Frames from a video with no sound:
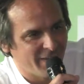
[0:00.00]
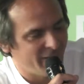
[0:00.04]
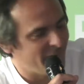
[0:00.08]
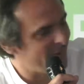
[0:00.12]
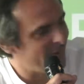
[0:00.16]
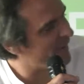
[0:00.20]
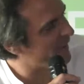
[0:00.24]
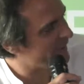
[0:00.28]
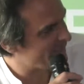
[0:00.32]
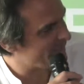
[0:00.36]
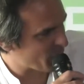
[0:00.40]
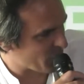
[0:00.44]

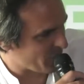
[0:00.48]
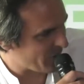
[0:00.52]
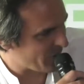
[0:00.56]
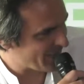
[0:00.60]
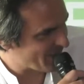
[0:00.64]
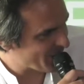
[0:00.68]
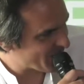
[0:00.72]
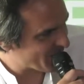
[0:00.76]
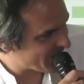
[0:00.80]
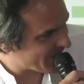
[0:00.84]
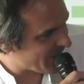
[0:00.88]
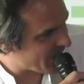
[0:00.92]
It's a bit
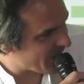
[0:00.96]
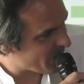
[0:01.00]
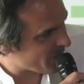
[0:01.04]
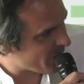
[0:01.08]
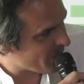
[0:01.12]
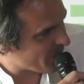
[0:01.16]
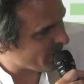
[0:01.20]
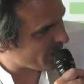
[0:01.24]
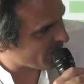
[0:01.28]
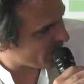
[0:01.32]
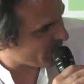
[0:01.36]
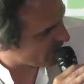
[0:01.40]
the same,
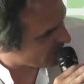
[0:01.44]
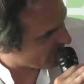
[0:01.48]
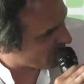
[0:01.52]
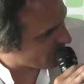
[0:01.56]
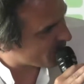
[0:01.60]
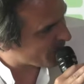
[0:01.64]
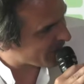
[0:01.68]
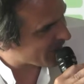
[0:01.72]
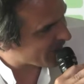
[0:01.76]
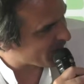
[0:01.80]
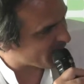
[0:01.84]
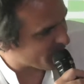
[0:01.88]
a
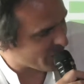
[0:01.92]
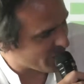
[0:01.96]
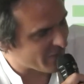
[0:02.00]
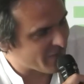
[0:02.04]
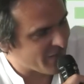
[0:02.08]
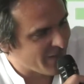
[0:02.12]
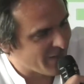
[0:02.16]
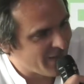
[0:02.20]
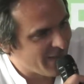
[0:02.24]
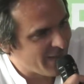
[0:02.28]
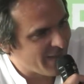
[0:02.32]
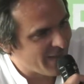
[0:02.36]
bit
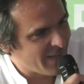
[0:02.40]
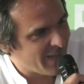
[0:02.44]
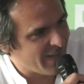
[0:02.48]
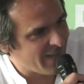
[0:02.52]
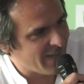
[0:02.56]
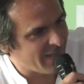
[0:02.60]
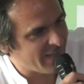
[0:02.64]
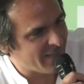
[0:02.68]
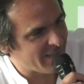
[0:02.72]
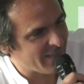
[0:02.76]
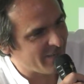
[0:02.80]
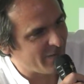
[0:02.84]
different.
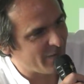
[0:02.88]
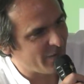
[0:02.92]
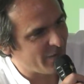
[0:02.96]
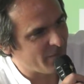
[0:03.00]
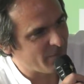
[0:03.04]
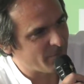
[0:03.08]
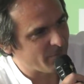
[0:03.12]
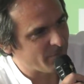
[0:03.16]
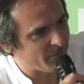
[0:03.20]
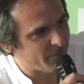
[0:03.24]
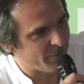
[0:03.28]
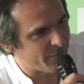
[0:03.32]
And
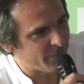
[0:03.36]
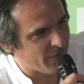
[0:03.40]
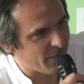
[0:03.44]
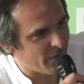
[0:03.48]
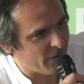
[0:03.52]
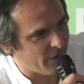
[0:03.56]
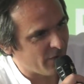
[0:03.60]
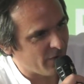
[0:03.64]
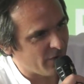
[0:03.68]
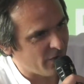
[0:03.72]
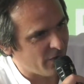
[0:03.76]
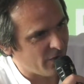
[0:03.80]

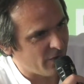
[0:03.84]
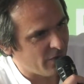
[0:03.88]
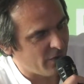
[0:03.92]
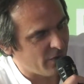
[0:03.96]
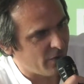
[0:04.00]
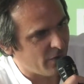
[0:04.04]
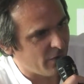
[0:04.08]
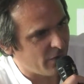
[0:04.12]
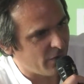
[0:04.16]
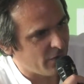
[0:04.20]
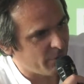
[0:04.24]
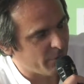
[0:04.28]

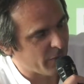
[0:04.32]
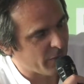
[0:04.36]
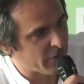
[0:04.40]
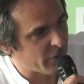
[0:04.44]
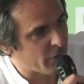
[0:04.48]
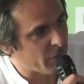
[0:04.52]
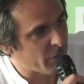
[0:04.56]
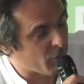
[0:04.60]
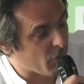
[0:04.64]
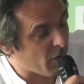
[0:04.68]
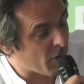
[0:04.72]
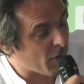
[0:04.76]
but
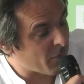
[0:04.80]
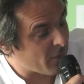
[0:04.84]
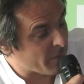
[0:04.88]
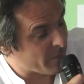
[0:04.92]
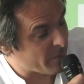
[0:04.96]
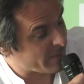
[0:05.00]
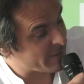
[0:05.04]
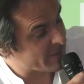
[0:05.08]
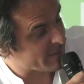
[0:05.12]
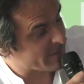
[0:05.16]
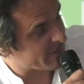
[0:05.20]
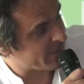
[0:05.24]
the problem
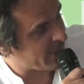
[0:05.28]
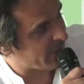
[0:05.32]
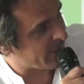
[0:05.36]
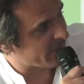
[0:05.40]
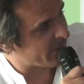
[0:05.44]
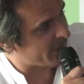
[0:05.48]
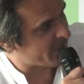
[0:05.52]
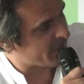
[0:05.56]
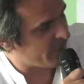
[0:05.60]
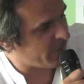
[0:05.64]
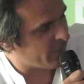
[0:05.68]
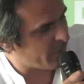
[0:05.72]
is
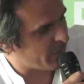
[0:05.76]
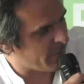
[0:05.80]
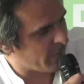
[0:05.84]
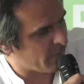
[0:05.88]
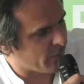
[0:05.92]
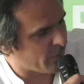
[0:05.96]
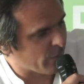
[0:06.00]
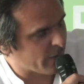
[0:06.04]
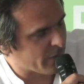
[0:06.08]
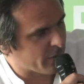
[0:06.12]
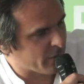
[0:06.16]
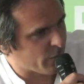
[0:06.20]
that
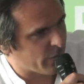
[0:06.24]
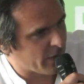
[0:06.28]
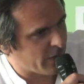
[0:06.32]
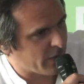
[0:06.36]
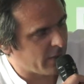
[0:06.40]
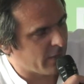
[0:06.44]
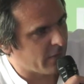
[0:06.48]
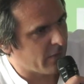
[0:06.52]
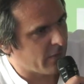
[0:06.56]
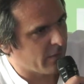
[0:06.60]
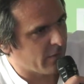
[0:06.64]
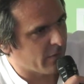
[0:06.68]
when
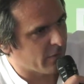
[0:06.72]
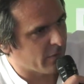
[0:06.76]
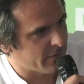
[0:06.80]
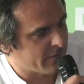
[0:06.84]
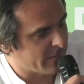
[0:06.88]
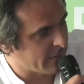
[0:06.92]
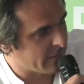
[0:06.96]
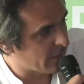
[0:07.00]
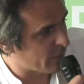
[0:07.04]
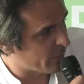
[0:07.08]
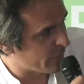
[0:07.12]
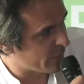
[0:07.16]
we
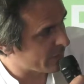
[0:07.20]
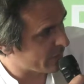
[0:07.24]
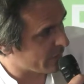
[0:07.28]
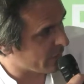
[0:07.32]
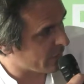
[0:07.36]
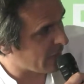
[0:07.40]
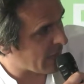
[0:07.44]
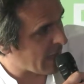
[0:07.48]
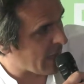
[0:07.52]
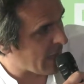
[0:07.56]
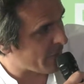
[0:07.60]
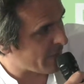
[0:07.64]
deal with
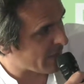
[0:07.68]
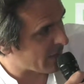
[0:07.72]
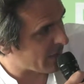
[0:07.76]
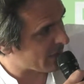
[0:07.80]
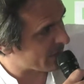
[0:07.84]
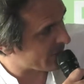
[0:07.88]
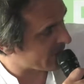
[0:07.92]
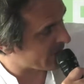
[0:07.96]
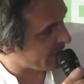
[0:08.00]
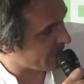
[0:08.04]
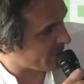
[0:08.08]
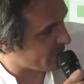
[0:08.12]
the
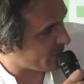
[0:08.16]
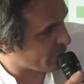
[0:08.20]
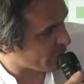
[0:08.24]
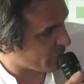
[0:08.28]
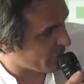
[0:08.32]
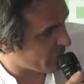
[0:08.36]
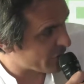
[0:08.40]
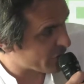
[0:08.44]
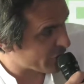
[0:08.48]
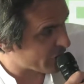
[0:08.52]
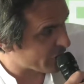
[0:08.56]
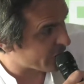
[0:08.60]
labels and
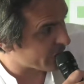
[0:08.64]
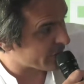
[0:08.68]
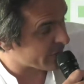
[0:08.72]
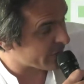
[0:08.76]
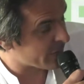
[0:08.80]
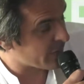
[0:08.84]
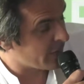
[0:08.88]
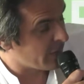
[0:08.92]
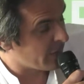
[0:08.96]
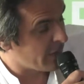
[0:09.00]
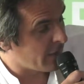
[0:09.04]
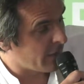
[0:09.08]

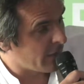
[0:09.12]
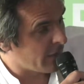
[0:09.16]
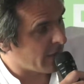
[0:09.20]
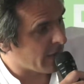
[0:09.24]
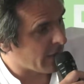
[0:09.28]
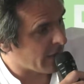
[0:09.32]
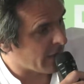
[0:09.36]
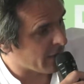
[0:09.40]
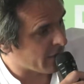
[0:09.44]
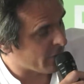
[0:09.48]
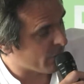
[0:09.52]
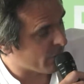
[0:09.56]
publishers,
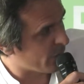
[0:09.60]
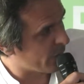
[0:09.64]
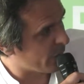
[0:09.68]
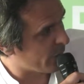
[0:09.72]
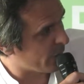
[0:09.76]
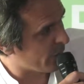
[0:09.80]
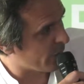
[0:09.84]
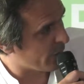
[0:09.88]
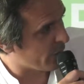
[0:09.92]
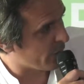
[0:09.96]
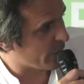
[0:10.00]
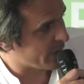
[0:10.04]

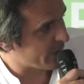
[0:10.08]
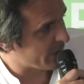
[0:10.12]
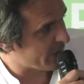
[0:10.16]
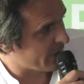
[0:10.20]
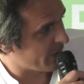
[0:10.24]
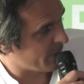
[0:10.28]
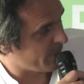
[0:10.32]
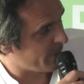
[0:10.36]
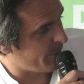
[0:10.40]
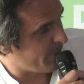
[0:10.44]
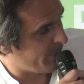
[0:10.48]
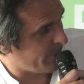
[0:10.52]
and
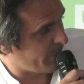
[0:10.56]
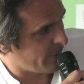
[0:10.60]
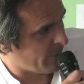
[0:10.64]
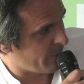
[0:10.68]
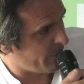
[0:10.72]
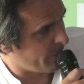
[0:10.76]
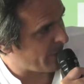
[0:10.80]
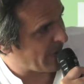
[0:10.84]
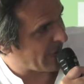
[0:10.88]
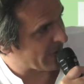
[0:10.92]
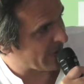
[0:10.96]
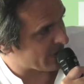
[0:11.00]
we
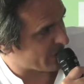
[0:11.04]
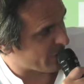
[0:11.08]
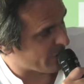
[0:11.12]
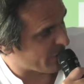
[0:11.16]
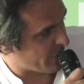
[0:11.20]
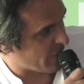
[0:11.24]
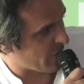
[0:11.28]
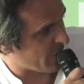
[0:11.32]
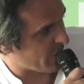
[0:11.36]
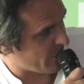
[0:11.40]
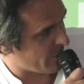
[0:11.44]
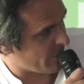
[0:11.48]
pass
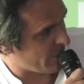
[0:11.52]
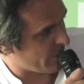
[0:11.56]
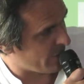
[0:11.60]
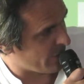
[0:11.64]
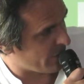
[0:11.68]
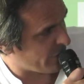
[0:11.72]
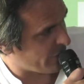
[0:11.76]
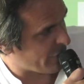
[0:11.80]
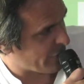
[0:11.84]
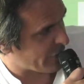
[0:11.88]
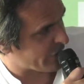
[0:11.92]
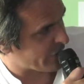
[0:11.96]
from
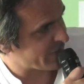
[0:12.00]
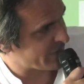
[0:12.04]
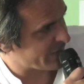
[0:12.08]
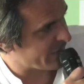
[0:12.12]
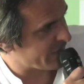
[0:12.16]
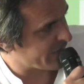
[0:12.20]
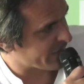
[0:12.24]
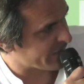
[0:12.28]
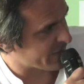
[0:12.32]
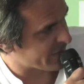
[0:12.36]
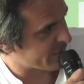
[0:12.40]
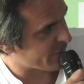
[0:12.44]
30
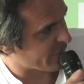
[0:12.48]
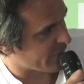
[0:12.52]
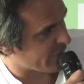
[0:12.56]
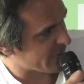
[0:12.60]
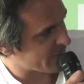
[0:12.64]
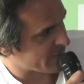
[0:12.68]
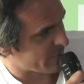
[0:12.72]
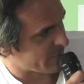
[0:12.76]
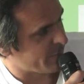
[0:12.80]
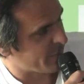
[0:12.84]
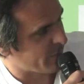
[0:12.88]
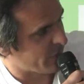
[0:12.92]
years, for
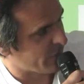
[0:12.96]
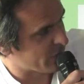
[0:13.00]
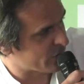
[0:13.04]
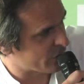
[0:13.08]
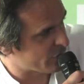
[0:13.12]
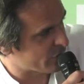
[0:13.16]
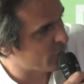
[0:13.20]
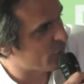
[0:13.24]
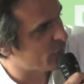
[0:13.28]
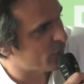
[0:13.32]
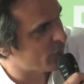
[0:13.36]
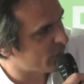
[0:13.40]
example,
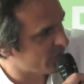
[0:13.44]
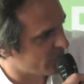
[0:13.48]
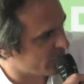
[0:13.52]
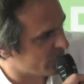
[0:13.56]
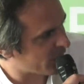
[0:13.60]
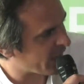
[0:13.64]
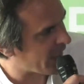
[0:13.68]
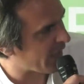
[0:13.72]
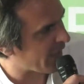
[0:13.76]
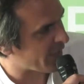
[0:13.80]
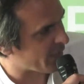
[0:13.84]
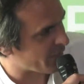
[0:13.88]
to
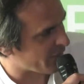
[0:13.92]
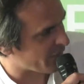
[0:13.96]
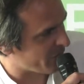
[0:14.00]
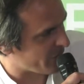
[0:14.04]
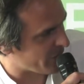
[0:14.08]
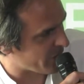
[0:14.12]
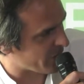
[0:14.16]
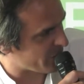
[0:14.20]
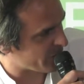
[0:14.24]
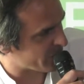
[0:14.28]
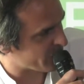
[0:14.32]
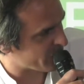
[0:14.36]
kind of
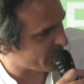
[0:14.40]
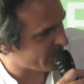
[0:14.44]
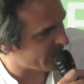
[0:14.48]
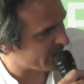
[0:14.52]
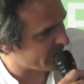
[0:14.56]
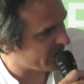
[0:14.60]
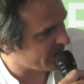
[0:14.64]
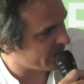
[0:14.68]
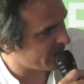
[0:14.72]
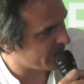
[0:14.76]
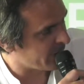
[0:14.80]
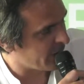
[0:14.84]

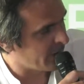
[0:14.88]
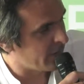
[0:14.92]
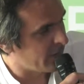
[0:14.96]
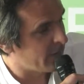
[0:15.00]
perpetuity,